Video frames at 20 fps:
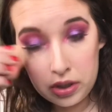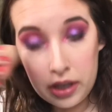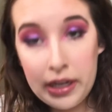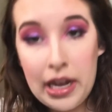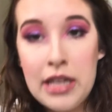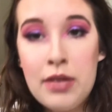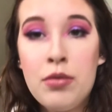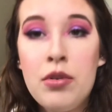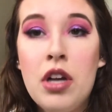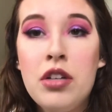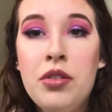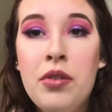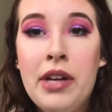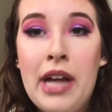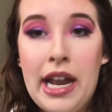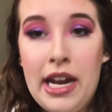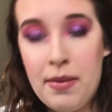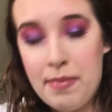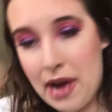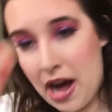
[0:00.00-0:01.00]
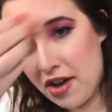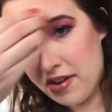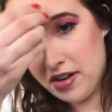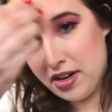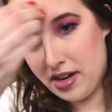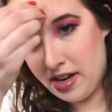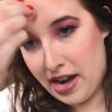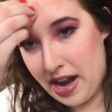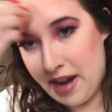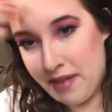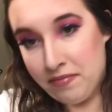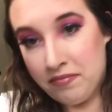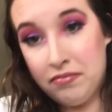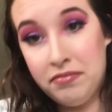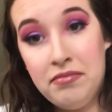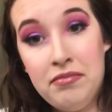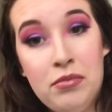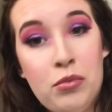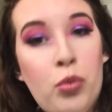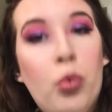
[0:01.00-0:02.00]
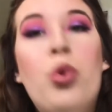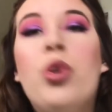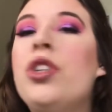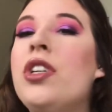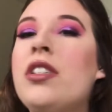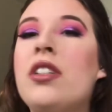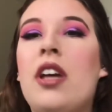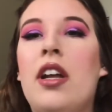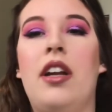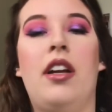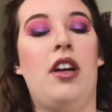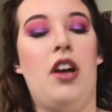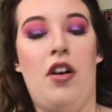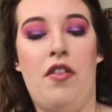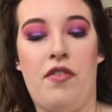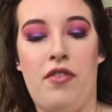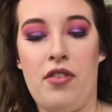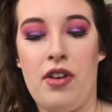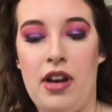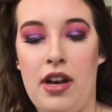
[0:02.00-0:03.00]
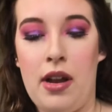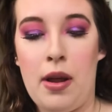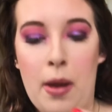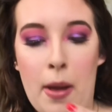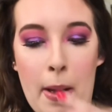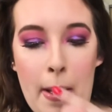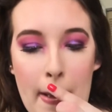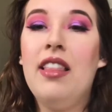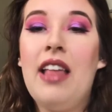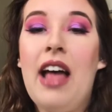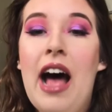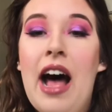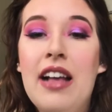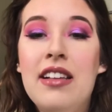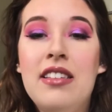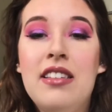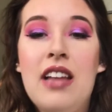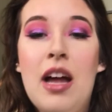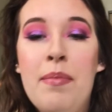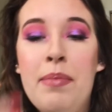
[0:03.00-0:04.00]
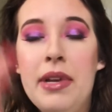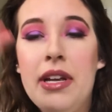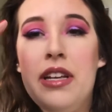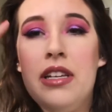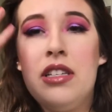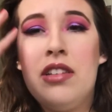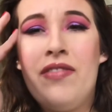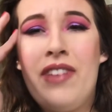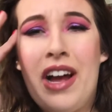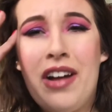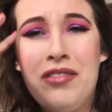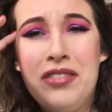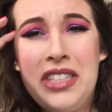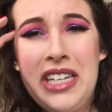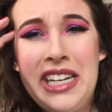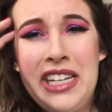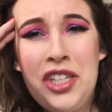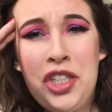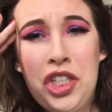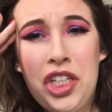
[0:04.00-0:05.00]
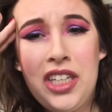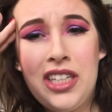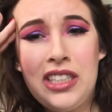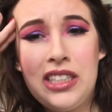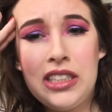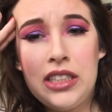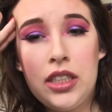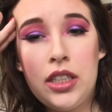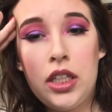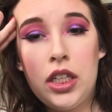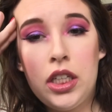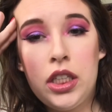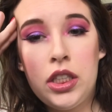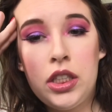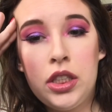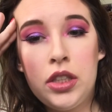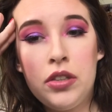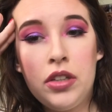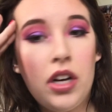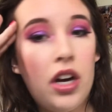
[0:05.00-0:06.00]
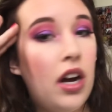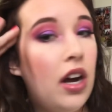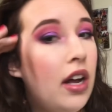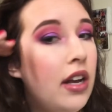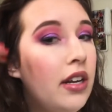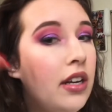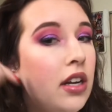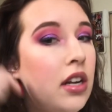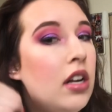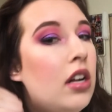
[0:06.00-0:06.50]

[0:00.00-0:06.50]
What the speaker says: I guess we're not doing any powder today. We're just gonna go for it. Last step is foundation. Oh god.